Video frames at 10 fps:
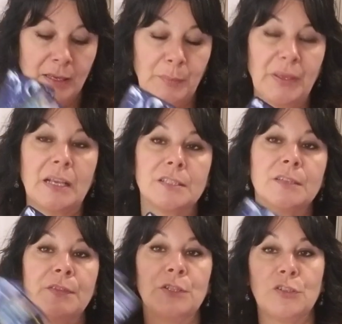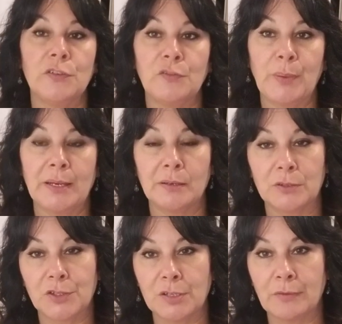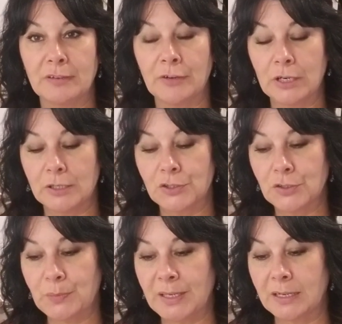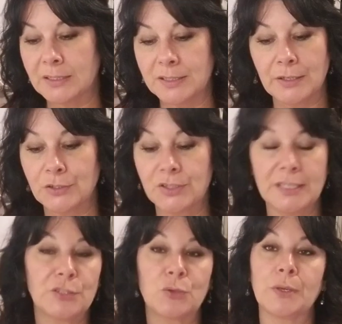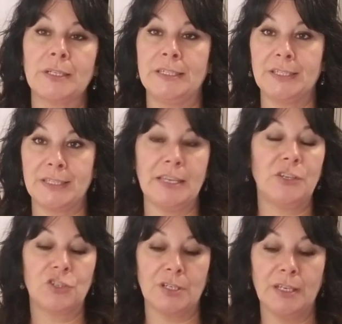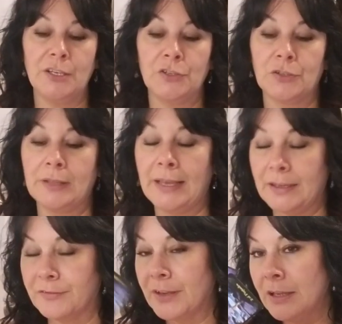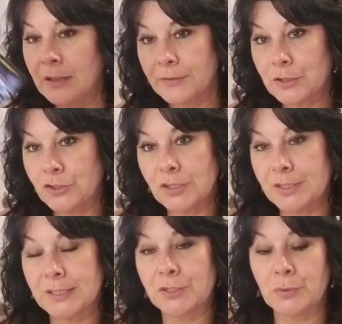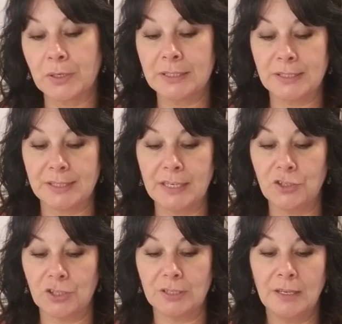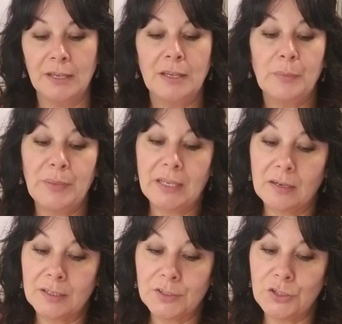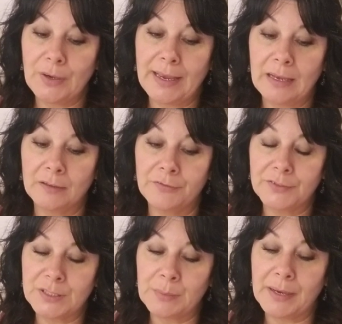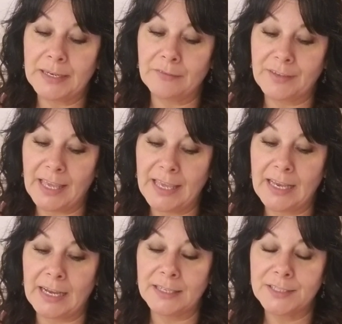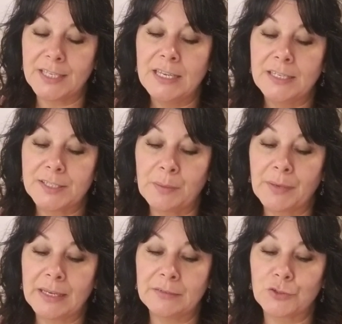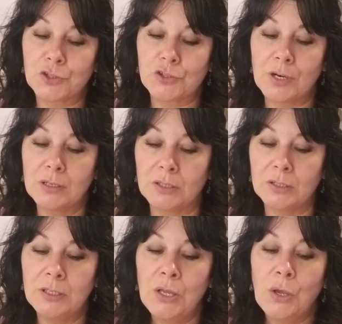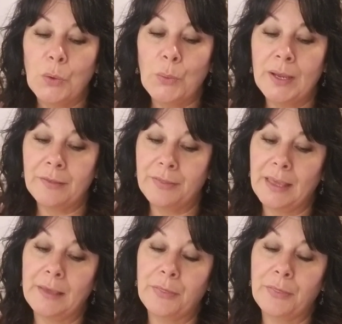Because of the Two of Pentacles in reverse, because there's disorganization in your life. There's just disorganization because you have some kind of chaos, some kind of struggle with a